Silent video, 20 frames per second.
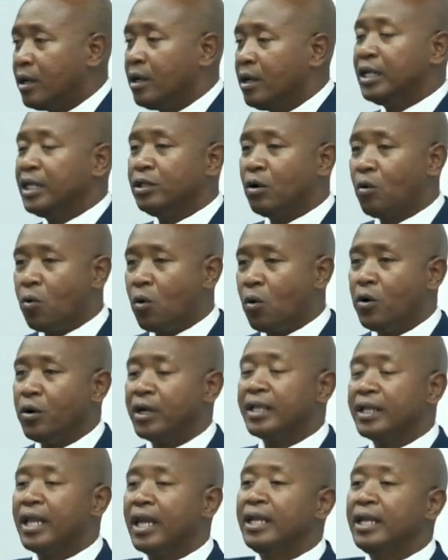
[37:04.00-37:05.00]
in the work,
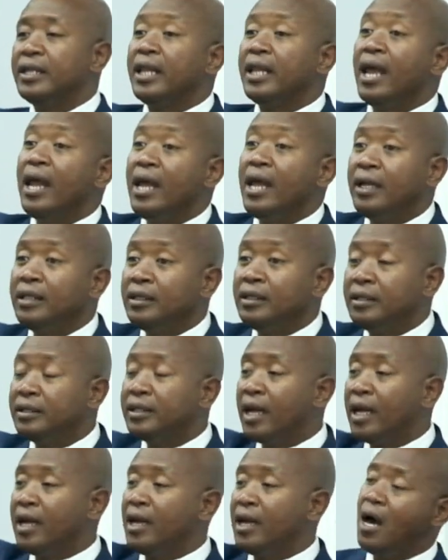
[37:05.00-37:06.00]
then, then
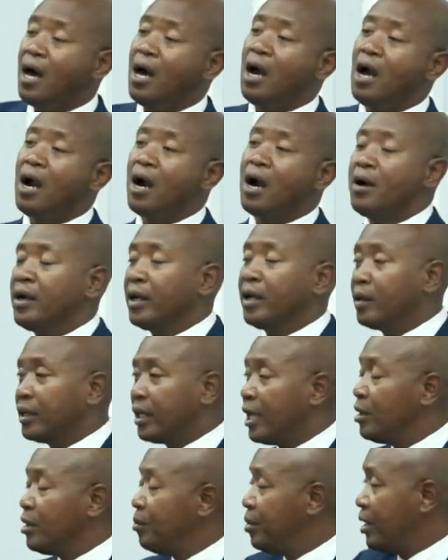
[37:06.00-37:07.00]
they are,
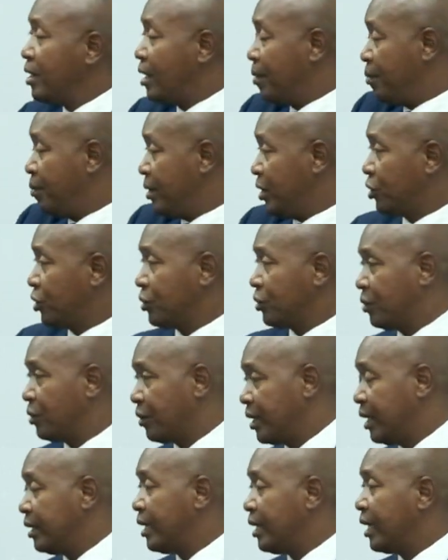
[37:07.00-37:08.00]
can be a
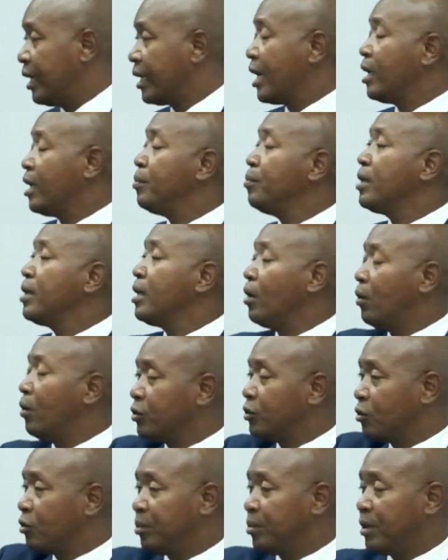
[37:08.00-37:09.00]
missionary, and they can be
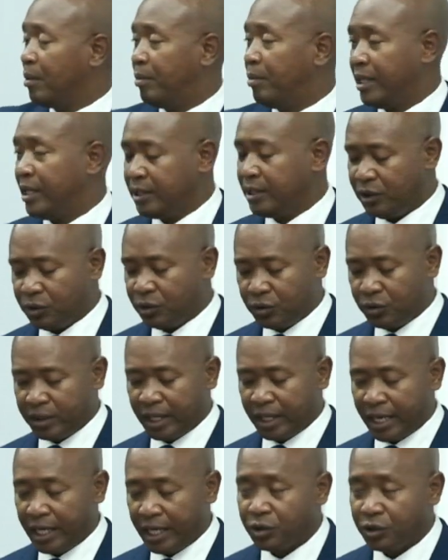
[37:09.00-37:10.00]
also be a blessing to the
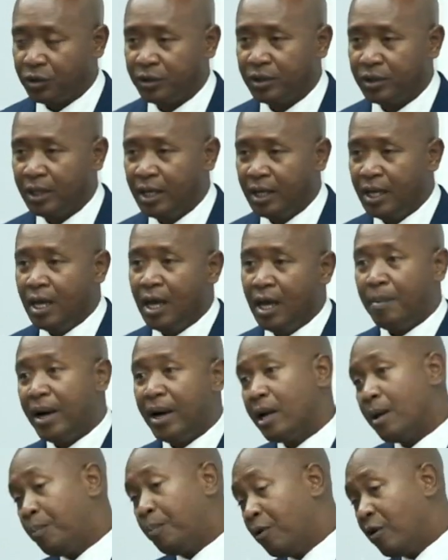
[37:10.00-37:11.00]
nations.
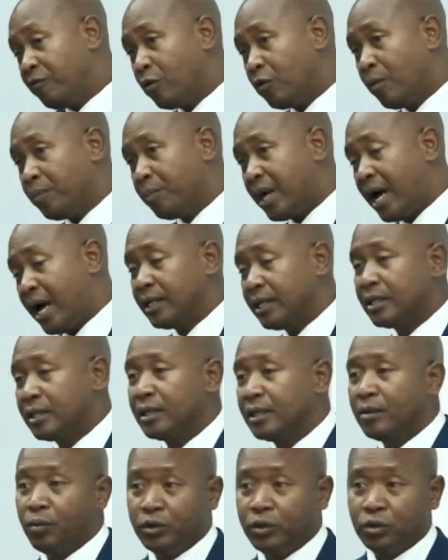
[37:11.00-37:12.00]
But apart from that,
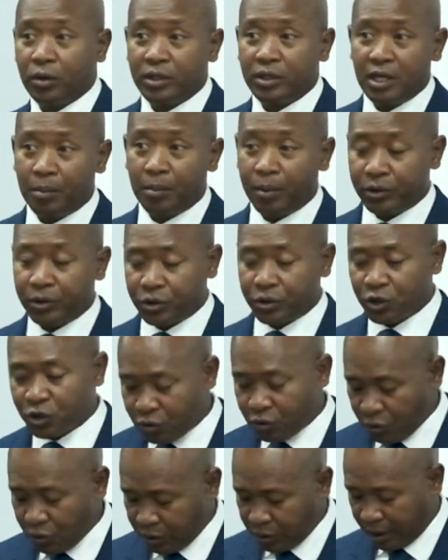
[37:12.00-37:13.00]
we're talking about the
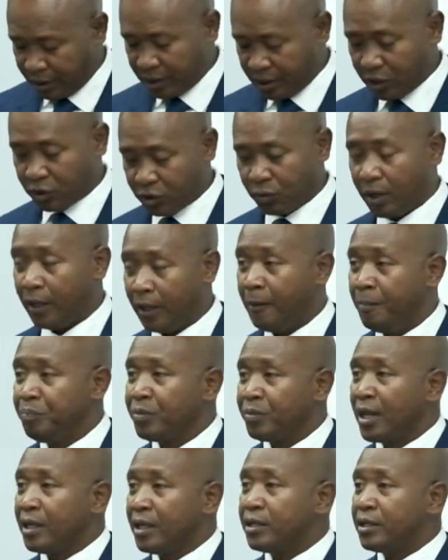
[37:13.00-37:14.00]
students as well.
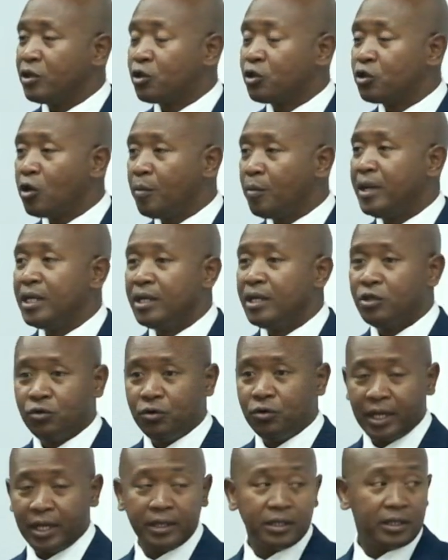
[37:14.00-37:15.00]
There's so many
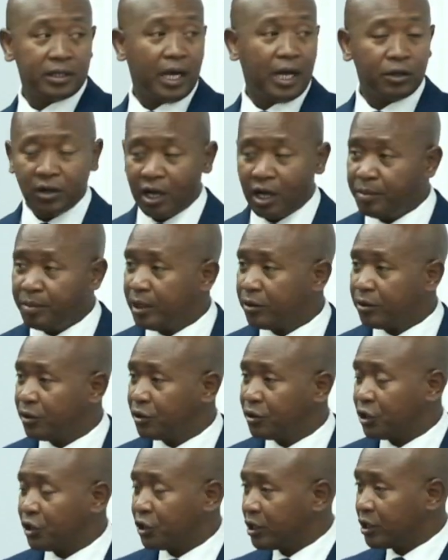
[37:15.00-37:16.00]
students. Doctor Hamilton
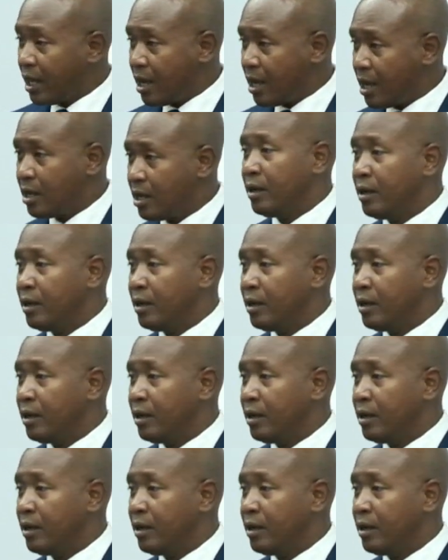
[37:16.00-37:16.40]
just shared